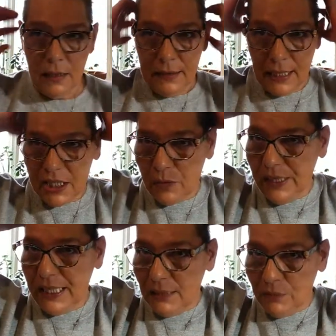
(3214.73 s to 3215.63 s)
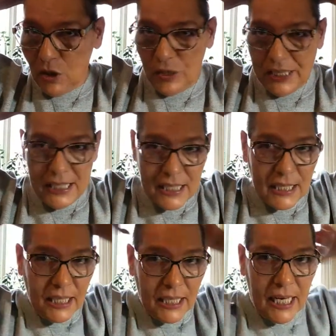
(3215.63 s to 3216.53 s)
Next week, I'm going in to
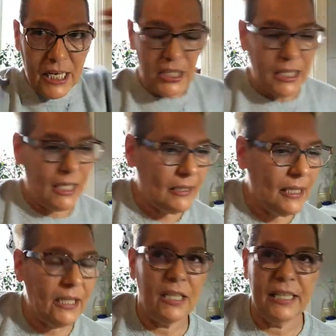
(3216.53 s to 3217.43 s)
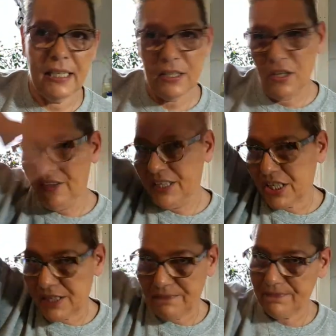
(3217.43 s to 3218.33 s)
get a haircut. I got to get all this.